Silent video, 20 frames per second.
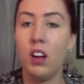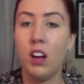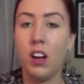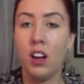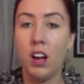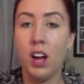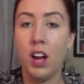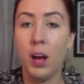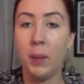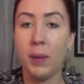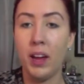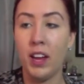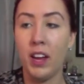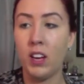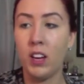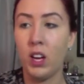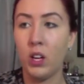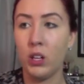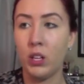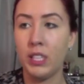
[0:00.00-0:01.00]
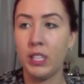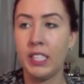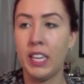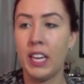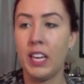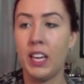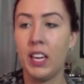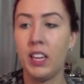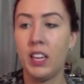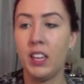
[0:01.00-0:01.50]
and
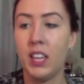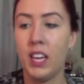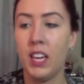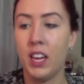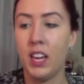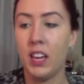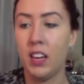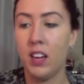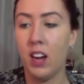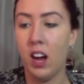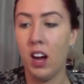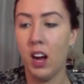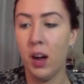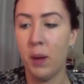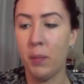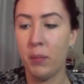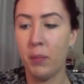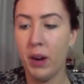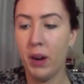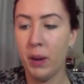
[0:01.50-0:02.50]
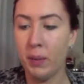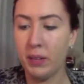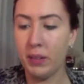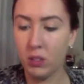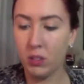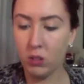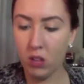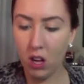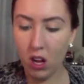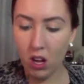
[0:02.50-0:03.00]
using the brow
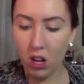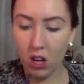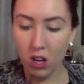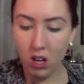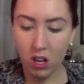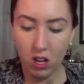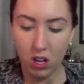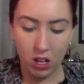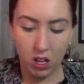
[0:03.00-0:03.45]
pencil. Oh